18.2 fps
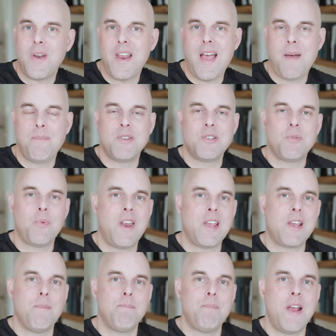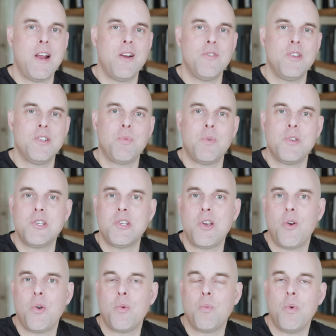what happens when I compare this with
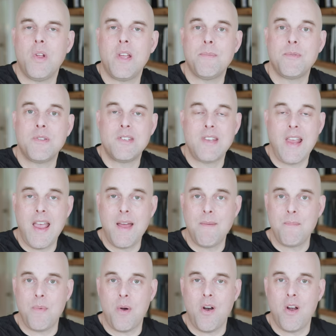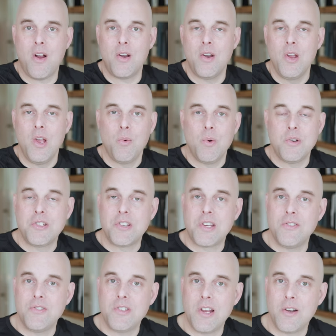Sherwin-Williams Sandbar, which is
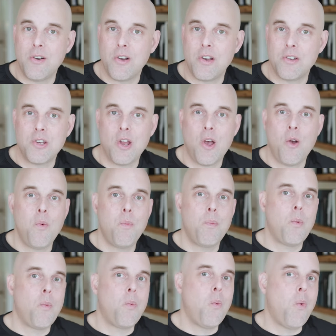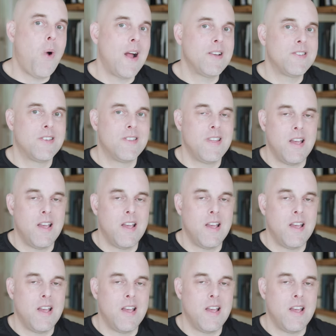considered a taupe. Watch